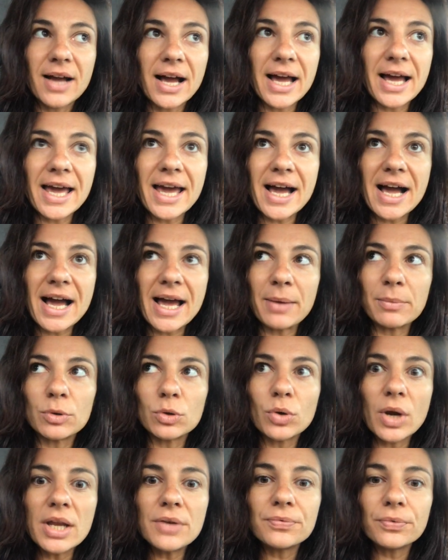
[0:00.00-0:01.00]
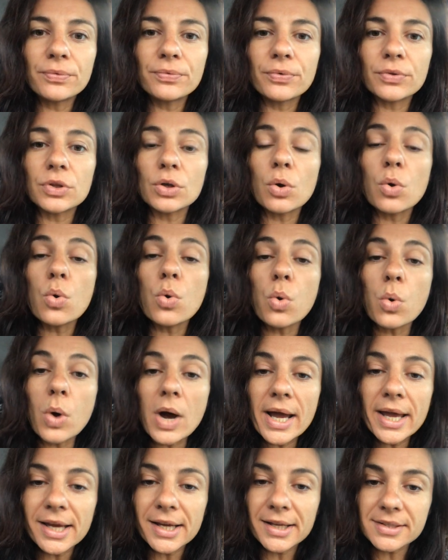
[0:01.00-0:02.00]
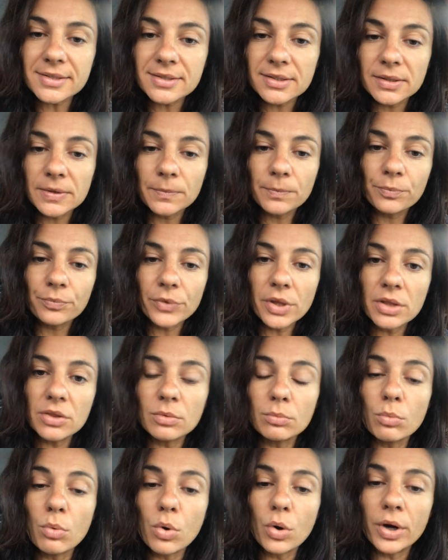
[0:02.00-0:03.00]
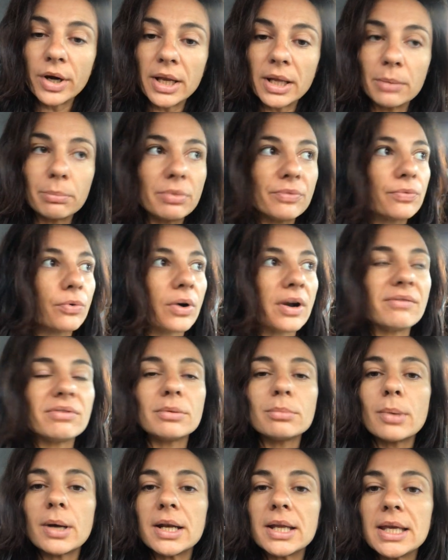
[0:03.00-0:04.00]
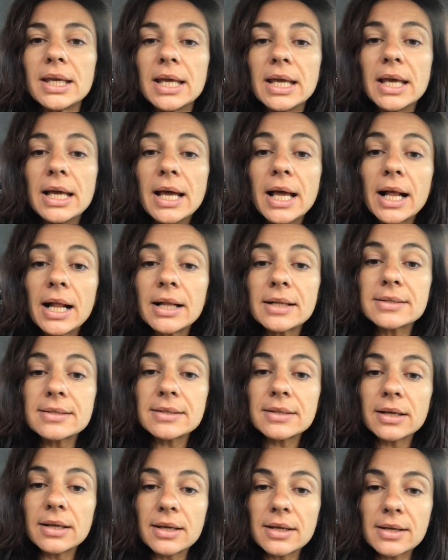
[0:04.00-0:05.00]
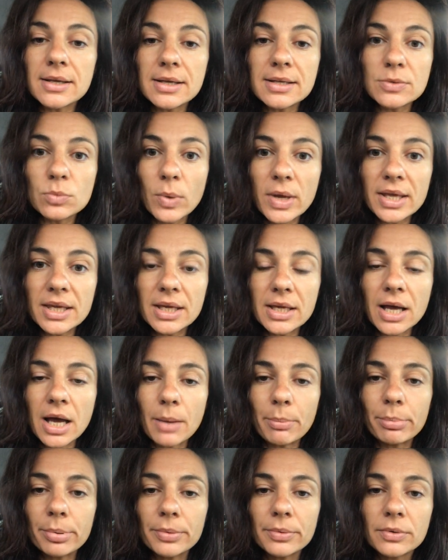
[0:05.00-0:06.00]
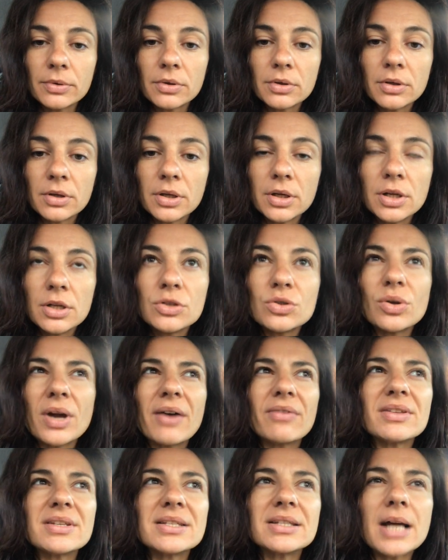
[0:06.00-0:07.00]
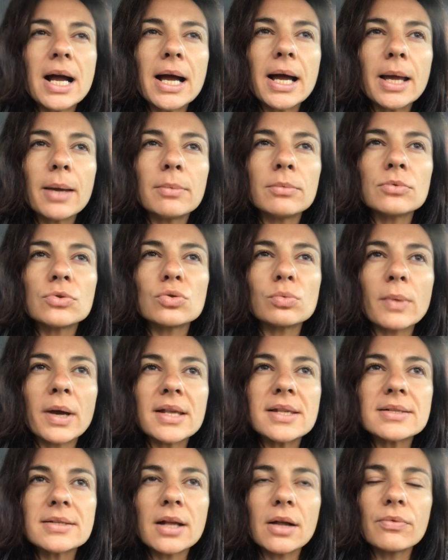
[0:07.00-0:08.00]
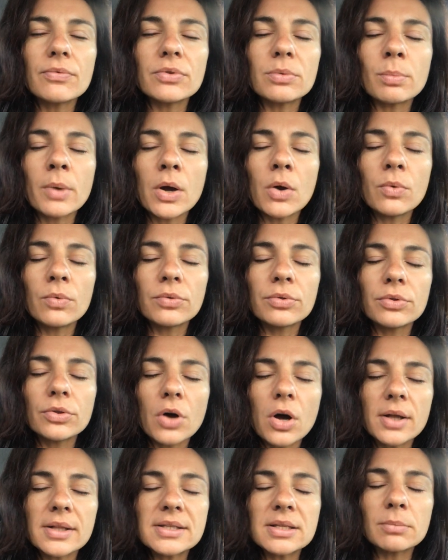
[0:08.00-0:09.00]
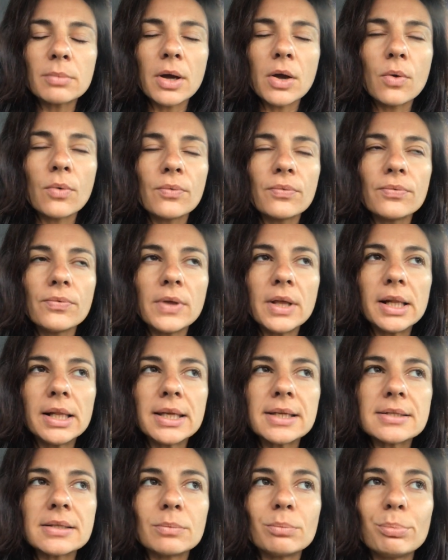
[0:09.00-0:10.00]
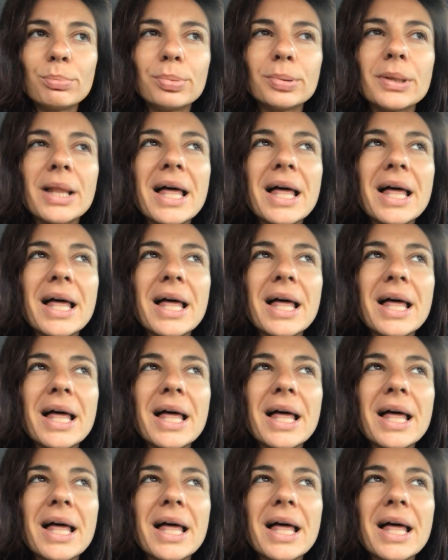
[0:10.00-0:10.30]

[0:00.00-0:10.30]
I'm grateful for the quiet in the morning before everybody else is waking up, to have this time to myself with my own thoughts and my own feelings and